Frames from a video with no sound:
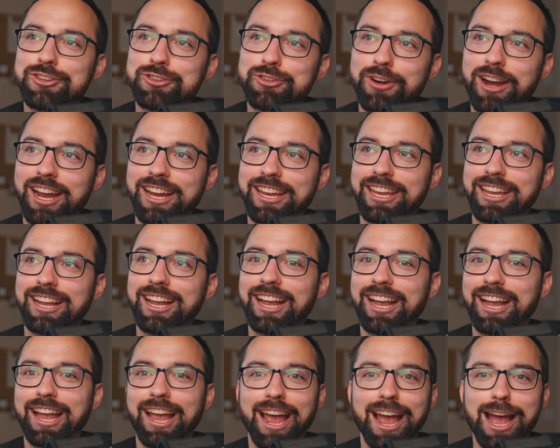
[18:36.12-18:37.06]

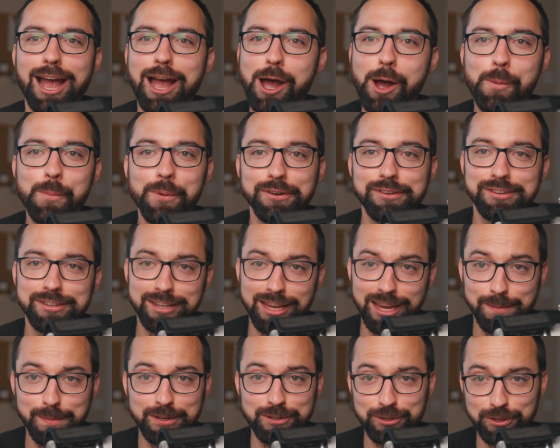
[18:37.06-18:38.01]
tracking how much
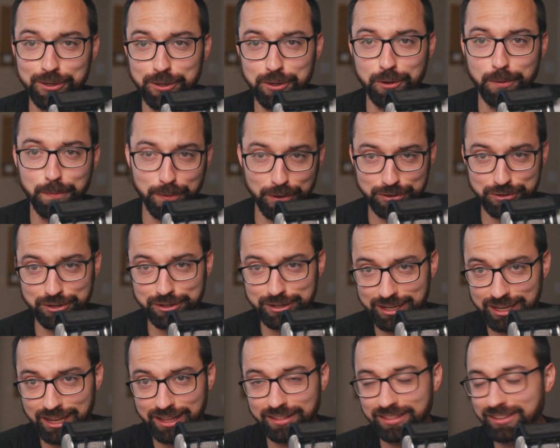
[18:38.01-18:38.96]
time it took you to brush your
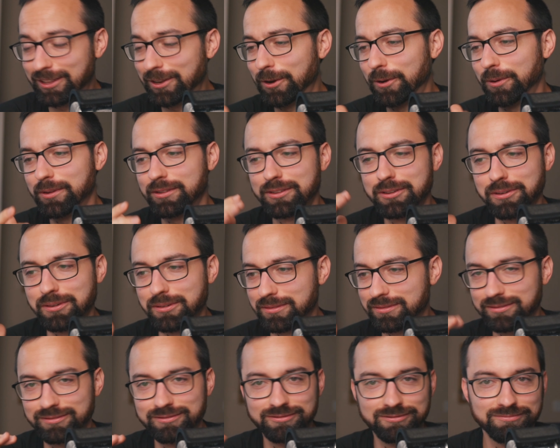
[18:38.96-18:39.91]
teeth. You know,
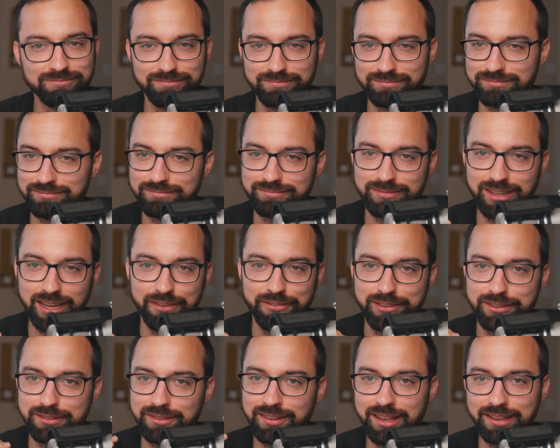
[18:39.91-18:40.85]
don't like if
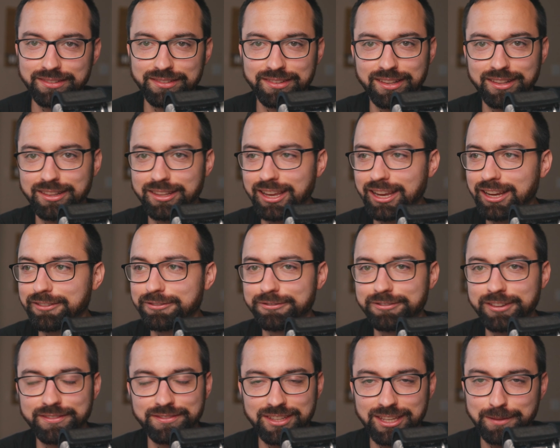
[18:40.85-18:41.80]
it's less than like
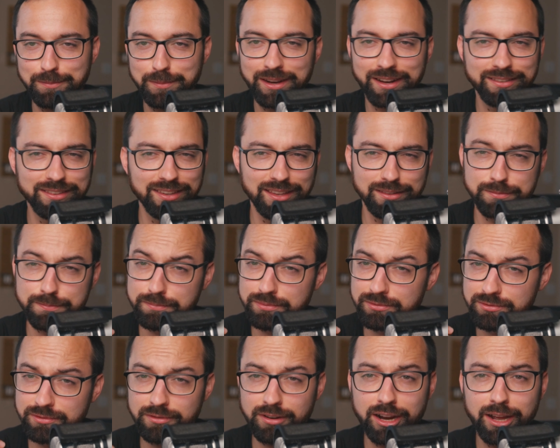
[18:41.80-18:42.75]
15 minutes, it's
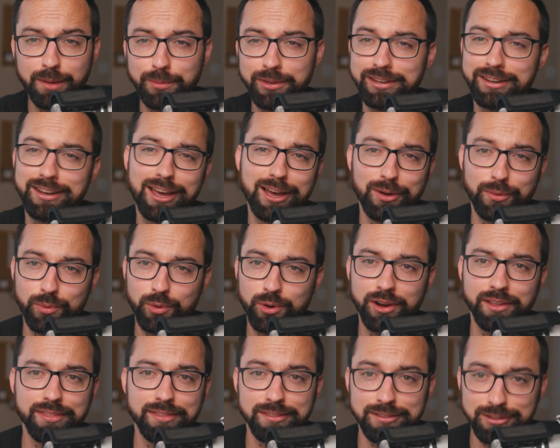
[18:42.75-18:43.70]
probably not
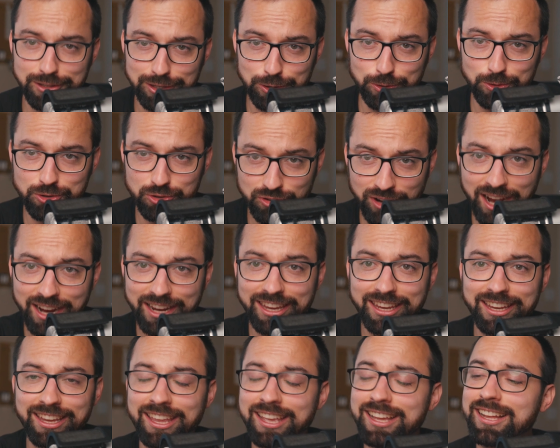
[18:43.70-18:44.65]
worth you
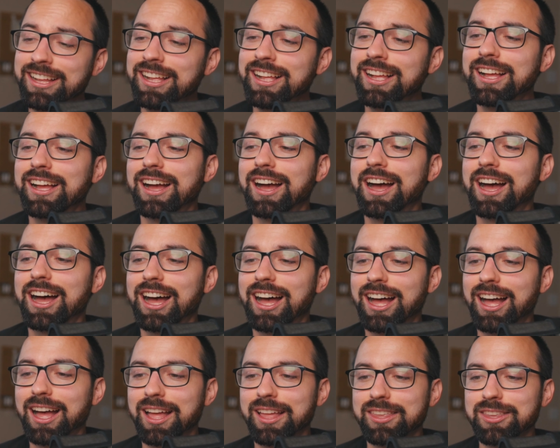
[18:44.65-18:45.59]
tracking.
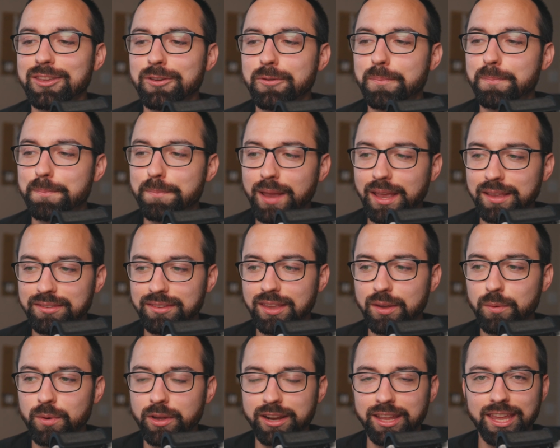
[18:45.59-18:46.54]
Uh, you
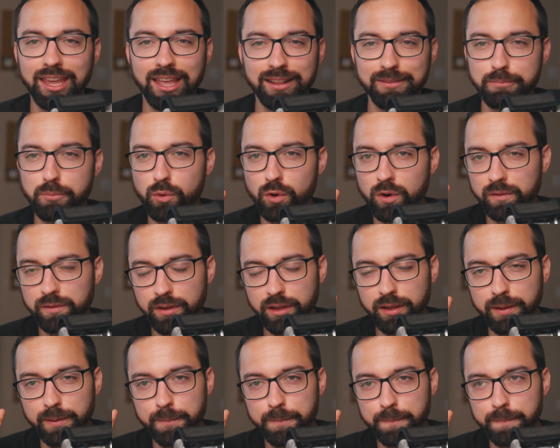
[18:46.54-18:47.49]
basically want to get more of
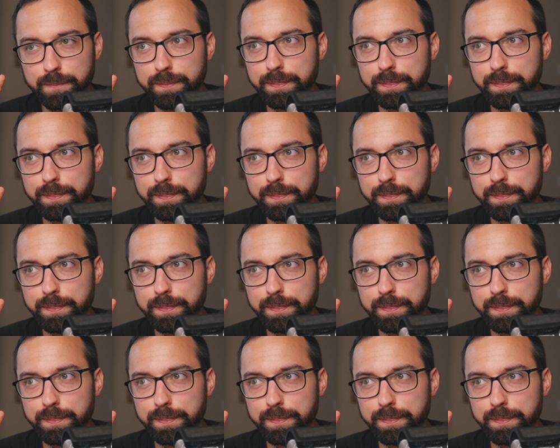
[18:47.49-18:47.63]
a